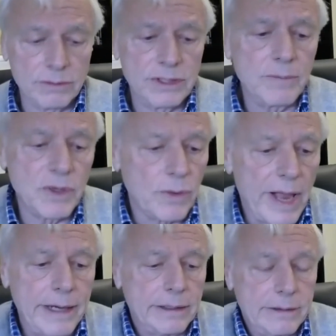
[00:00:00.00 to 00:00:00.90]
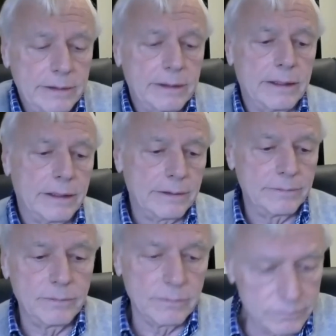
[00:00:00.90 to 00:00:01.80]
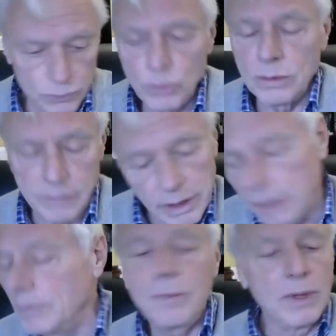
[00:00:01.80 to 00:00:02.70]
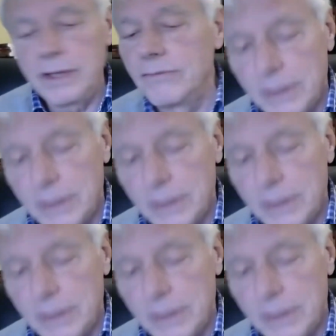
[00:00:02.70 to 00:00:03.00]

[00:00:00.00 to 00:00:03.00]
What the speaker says: democratic rule, we believe